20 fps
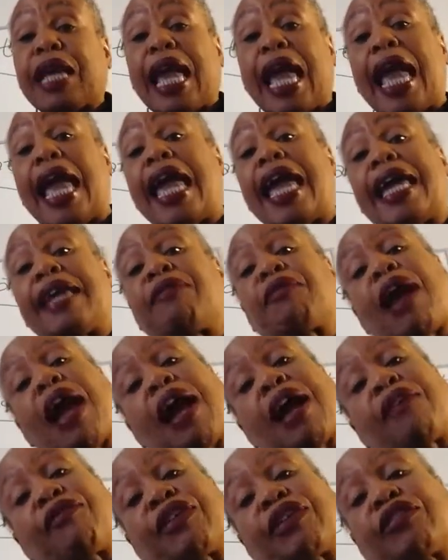And
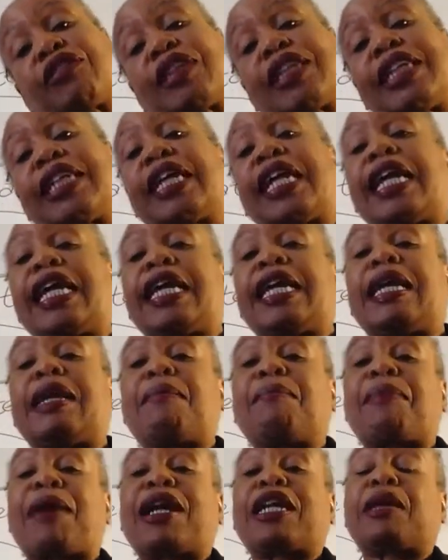obviously,
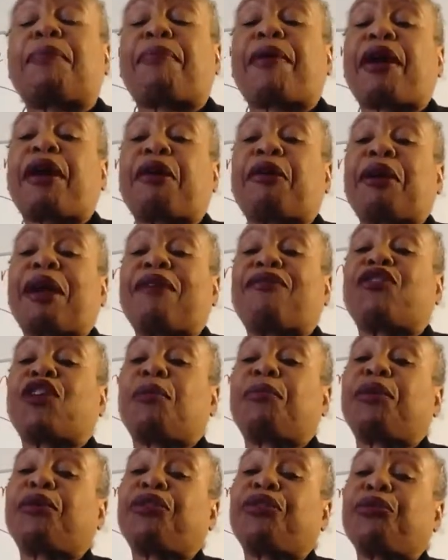in body paragraph
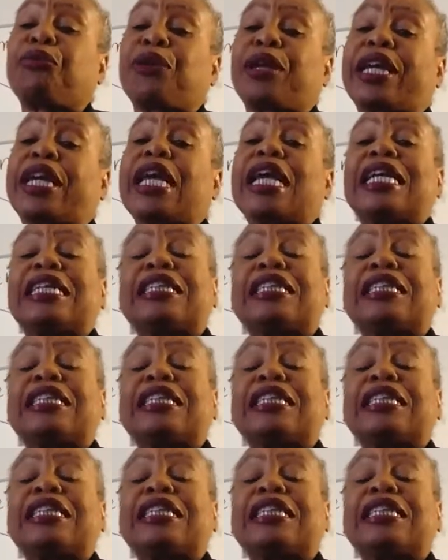number 3,